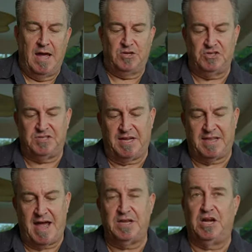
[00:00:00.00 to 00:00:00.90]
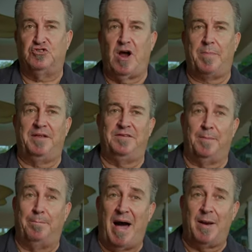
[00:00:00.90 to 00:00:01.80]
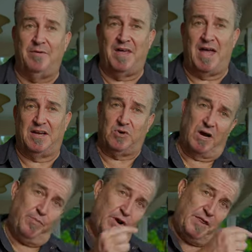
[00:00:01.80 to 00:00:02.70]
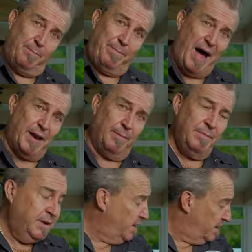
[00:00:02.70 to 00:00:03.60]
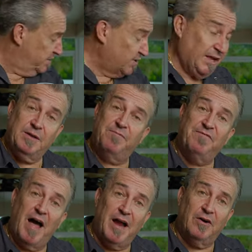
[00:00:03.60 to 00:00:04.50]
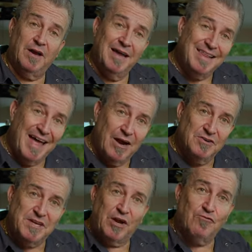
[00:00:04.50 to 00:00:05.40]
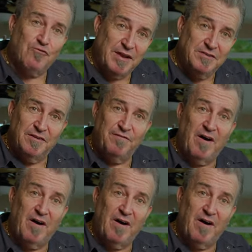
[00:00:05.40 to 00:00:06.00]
And just like that, you can drop it into the bottom of the egg. So I'm gonna put it in the bottom so that the fire, the air is getting right to the